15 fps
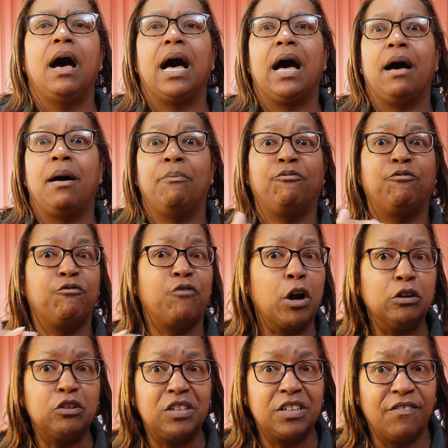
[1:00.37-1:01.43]
um,
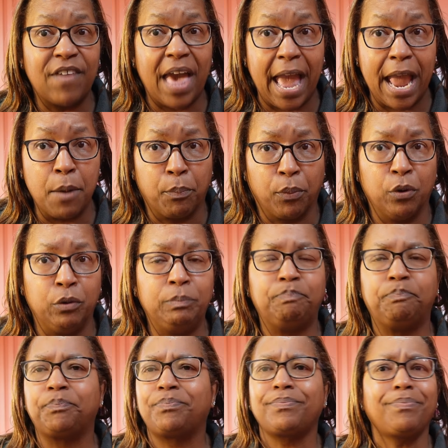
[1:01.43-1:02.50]
1st of April
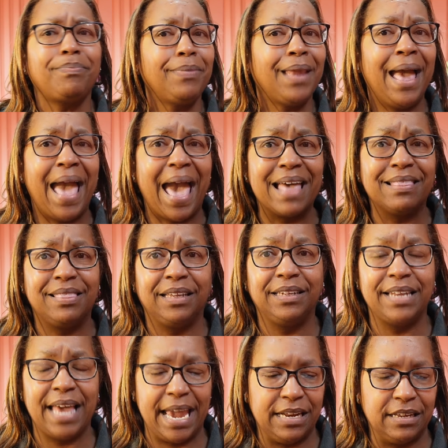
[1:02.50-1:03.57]
at the
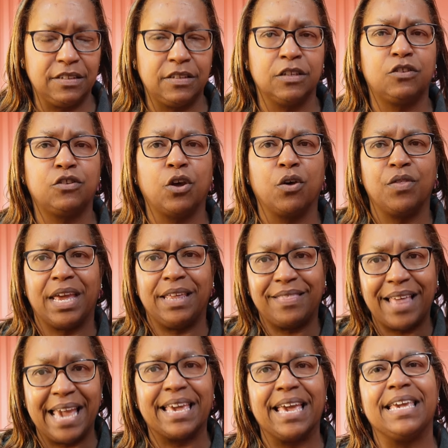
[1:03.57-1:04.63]
latest so that
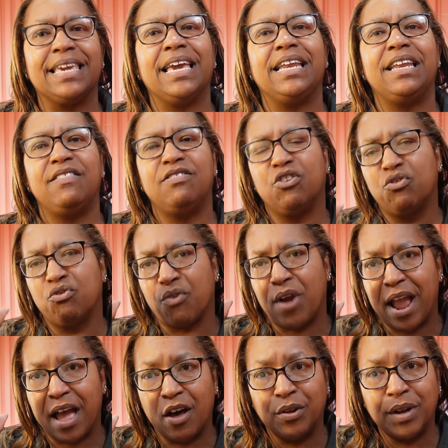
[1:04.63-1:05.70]
they can get in the
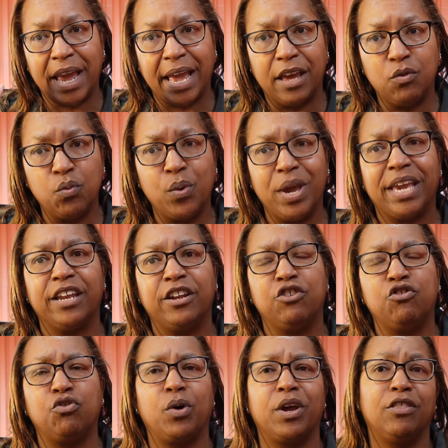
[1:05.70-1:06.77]
ground and we can
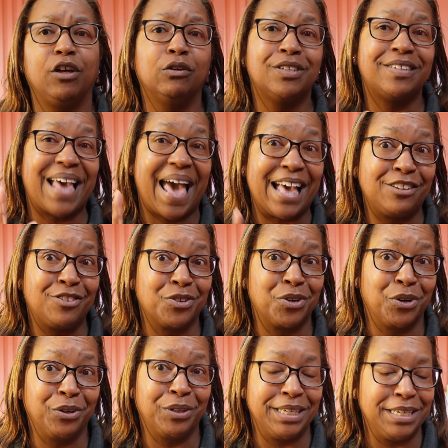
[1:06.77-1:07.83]
enjoy those as
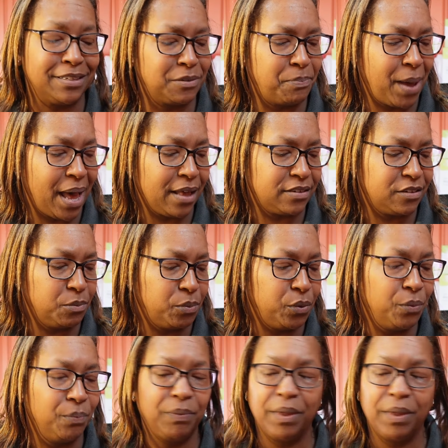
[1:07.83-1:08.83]
early as possible.